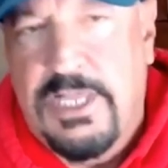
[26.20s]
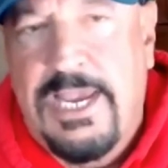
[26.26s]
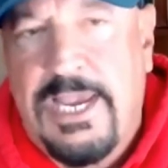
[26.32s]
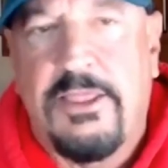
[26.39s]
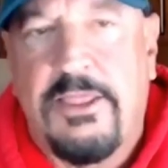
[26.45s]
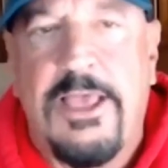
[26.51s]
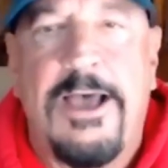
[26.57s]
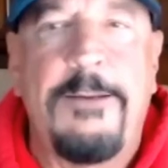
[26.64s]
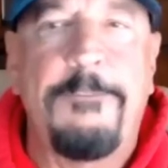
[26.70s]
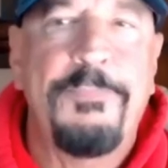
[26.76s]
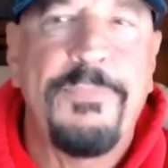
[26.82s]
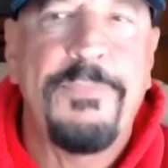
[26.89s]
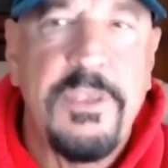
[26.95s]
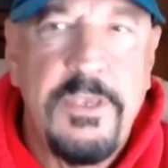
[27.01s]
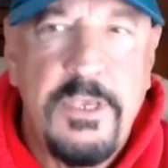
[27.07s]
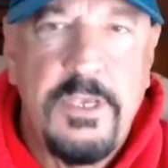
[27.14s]
like that.
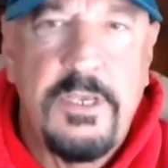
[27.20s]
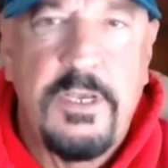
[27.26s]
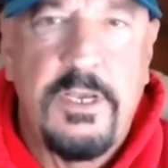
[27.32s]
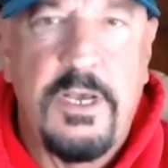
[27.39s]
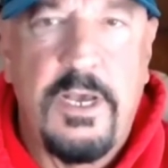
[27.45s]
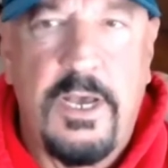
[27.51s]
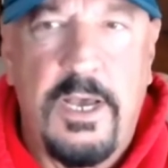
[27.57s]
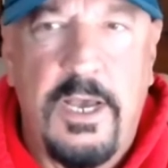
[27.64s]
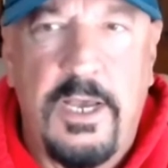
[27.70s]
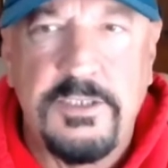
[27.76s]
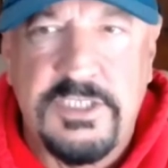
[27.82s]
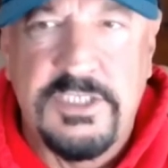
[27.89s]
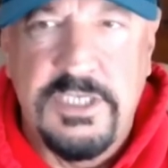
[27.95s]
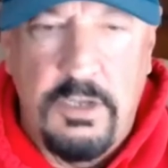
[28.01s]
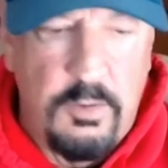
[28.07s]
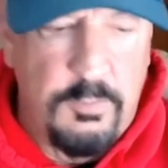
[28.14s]
Uh,
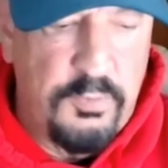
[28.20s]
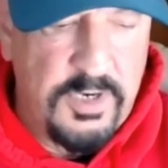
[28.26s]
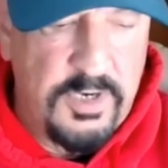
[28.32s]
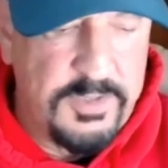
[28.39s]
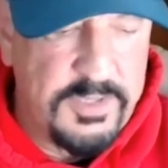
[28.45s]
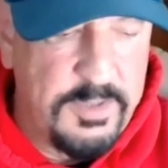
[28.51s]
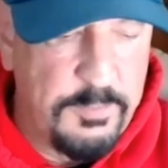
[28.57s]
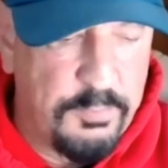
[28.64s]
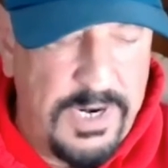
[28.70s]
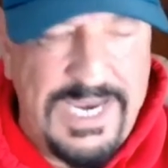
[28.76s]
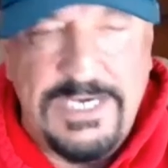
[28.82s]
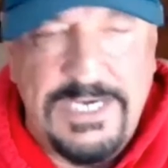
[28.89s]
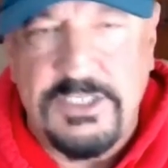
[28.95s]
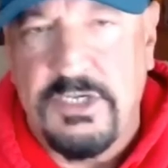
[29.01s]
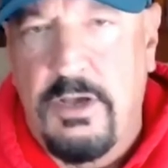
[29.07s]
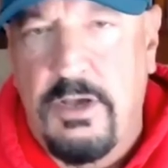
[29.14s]
Zillow put the
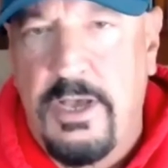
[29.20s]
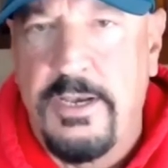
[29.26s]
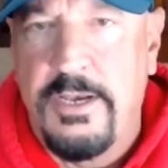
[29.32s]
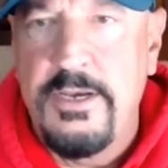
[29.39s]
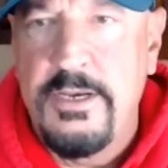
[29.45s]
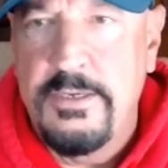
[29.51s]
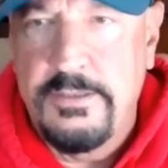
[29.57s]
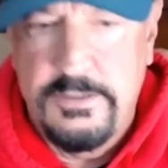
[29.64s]
brakes on